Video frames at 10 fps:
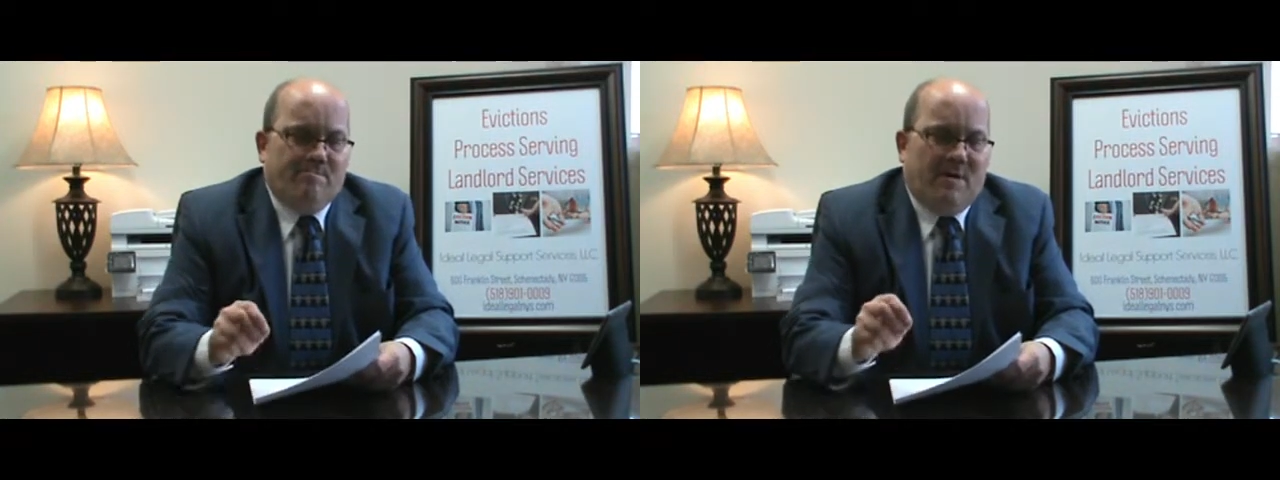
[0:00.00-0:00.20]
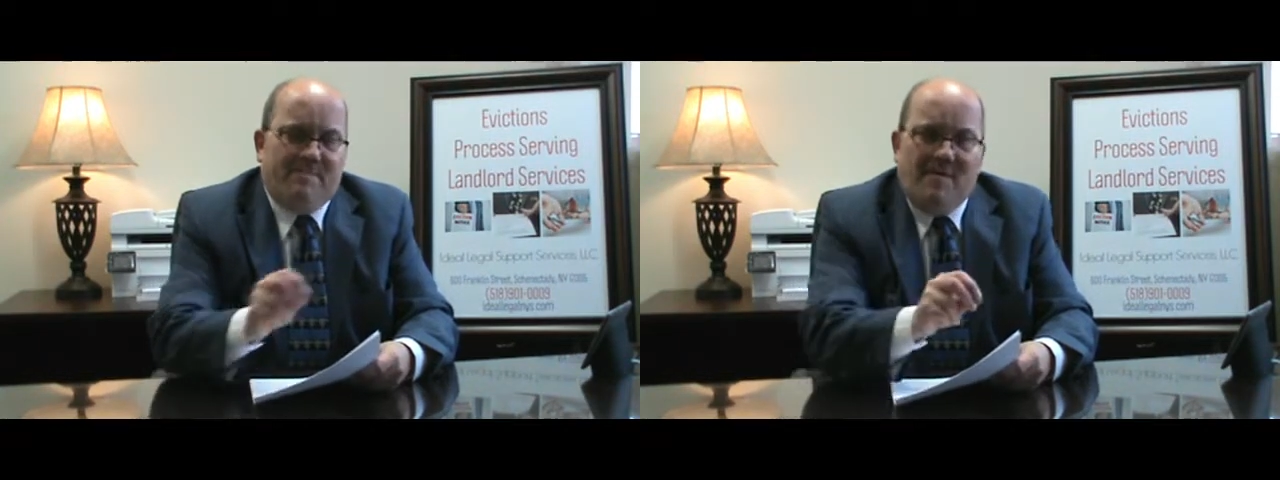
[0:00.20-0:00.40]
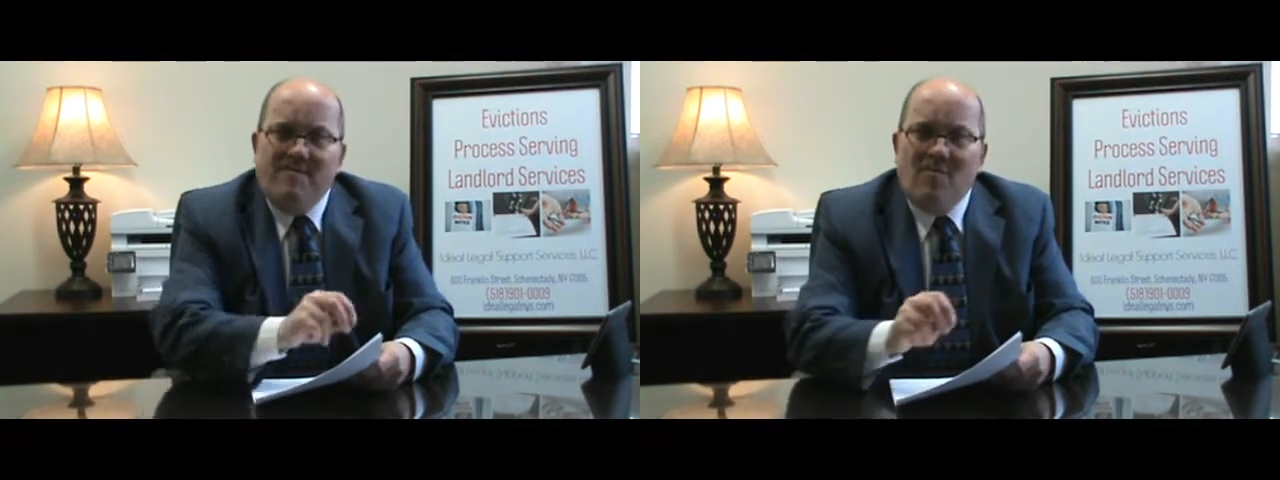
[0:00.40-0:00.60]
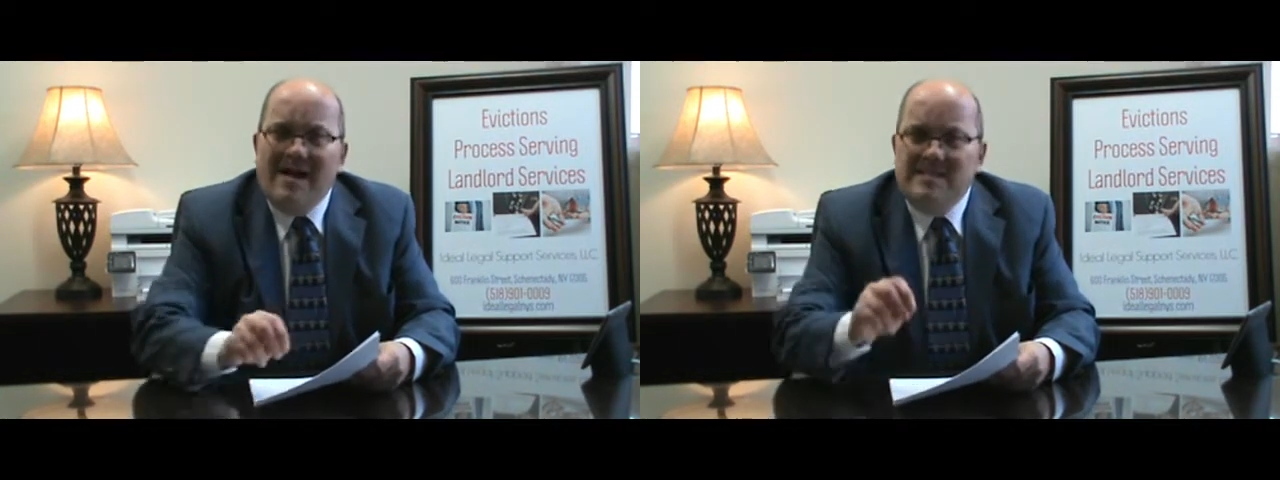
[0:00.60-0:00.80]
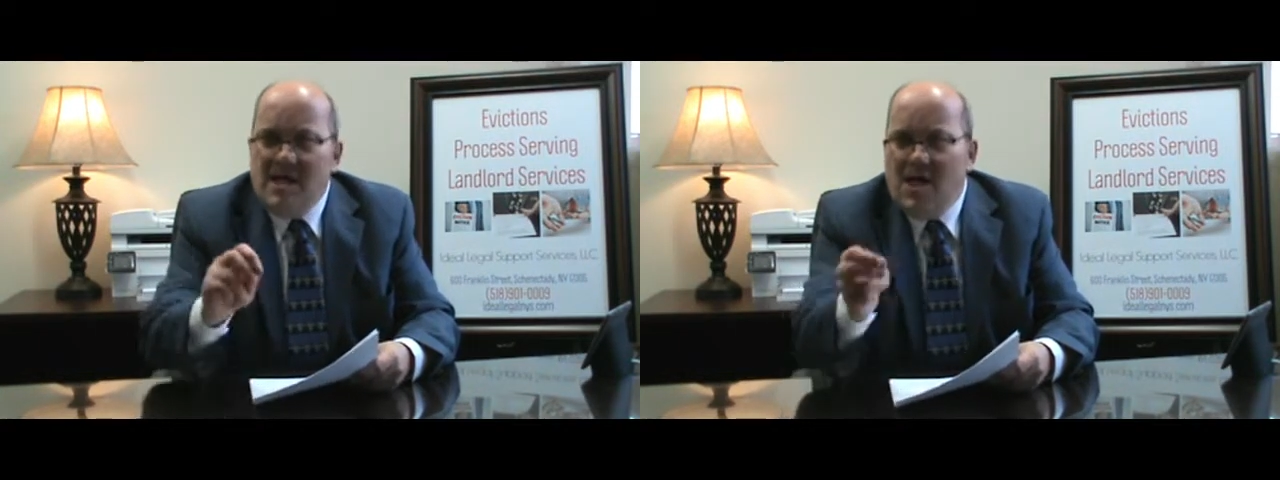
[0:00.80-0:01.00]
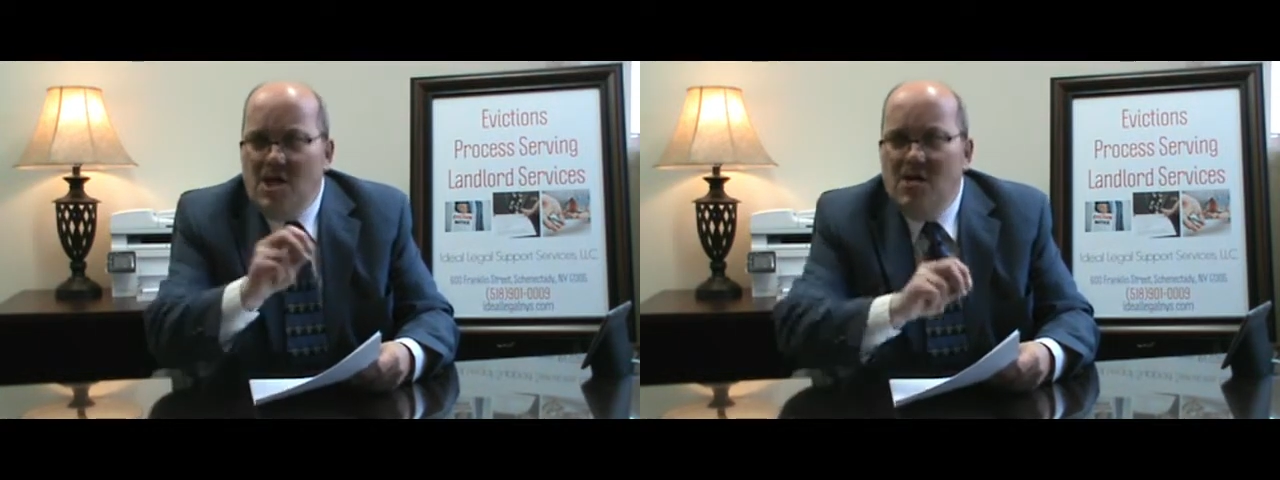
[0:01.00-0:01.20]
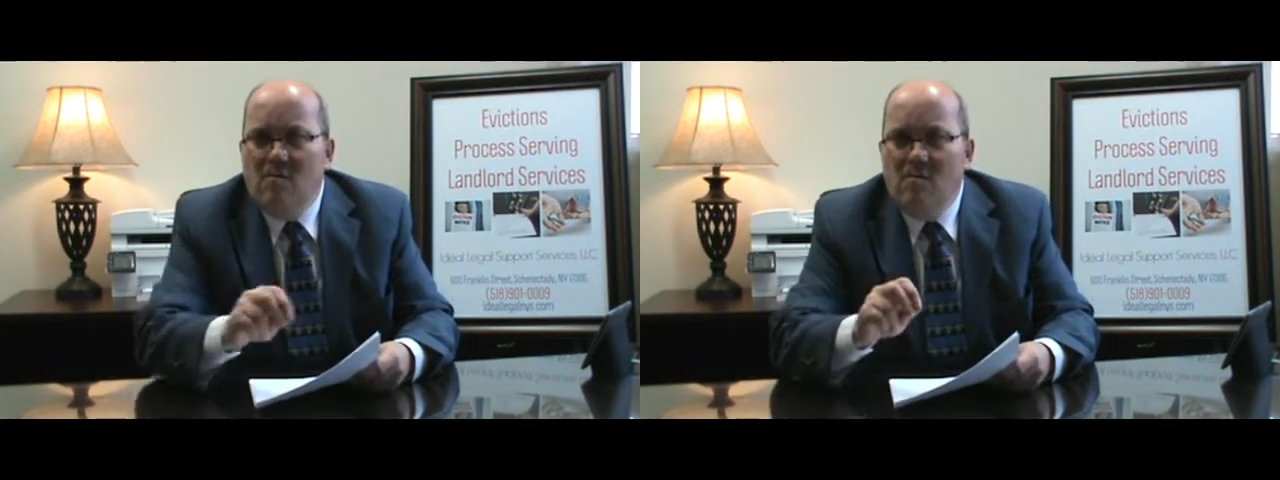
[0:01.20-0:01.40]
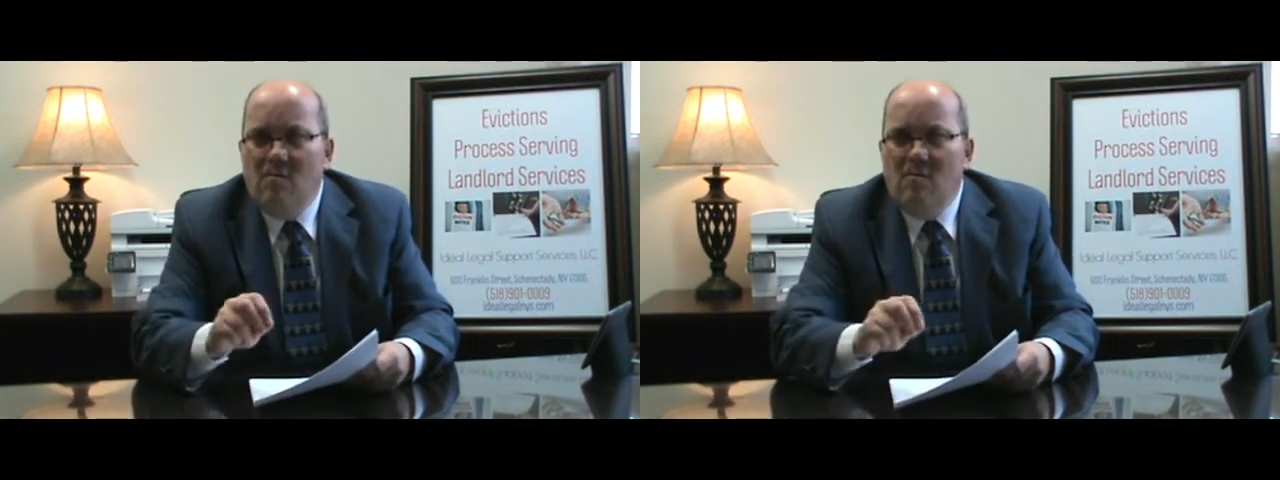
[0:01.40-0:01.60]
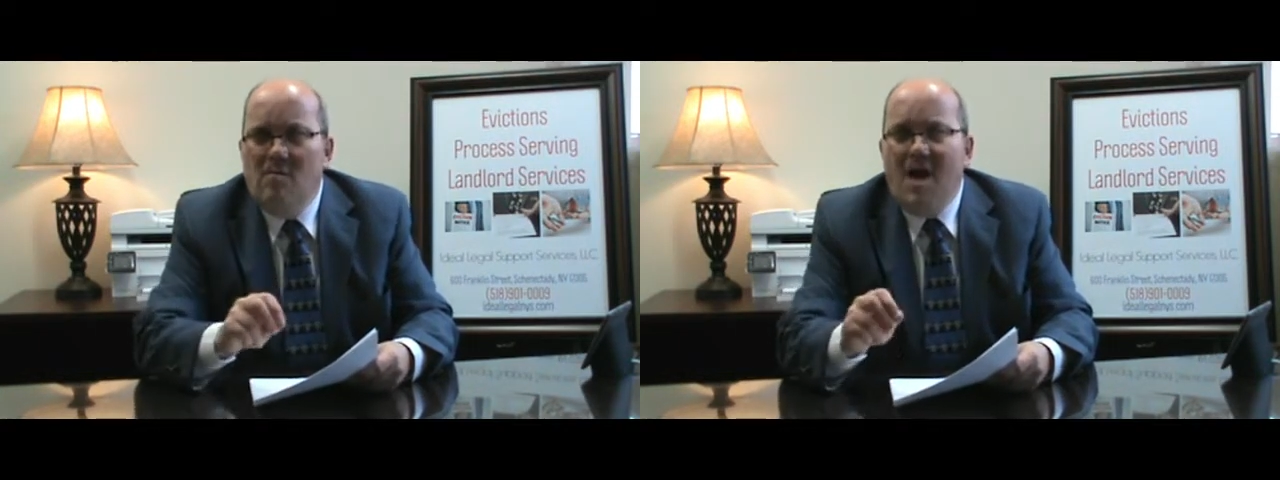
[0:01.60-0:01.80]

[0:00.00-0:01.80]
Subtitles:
But before I tell you who